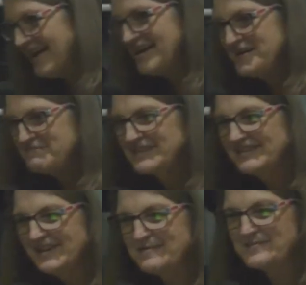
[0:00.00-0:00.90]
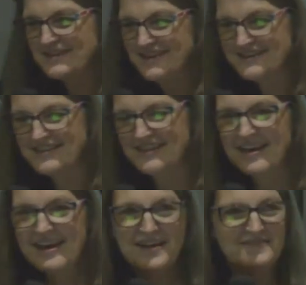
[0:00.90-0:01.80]
CLPS is that
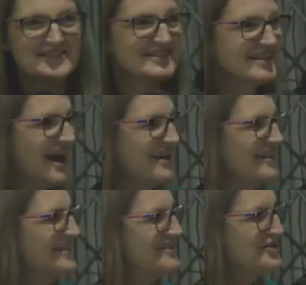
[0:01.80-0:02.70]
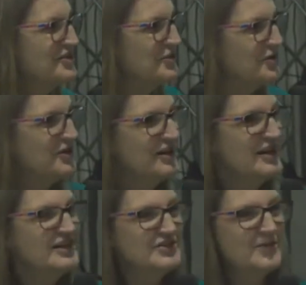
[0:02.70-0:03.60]
they have decided this year
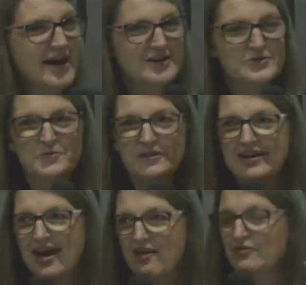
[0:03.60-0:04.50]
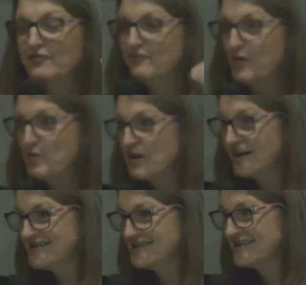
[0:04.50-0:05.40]
to actually have a
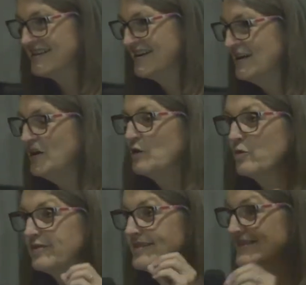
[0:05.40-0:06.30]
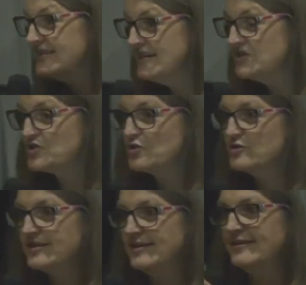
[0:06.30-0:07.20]
focus with the
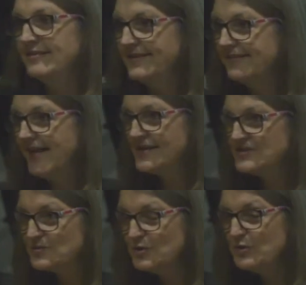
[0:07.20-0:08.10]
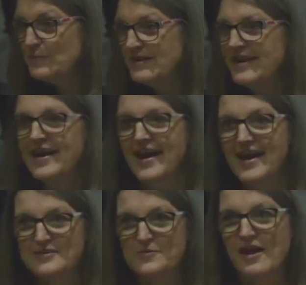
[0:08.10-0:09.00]
teachers in the classroom,
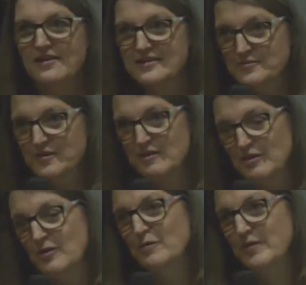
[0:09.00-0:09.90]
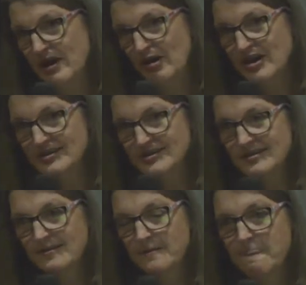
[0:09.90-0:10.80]
as well as with you
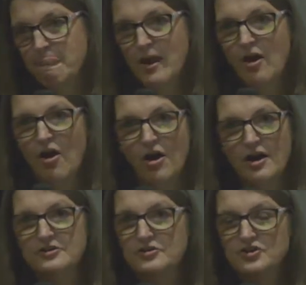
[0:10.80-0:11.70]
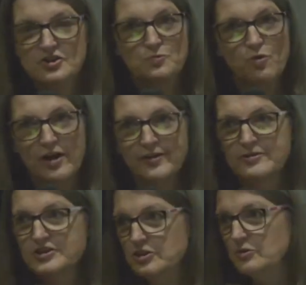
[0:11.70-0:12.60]
parents, on just one
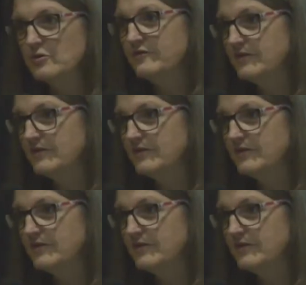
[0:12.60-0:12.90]
or two of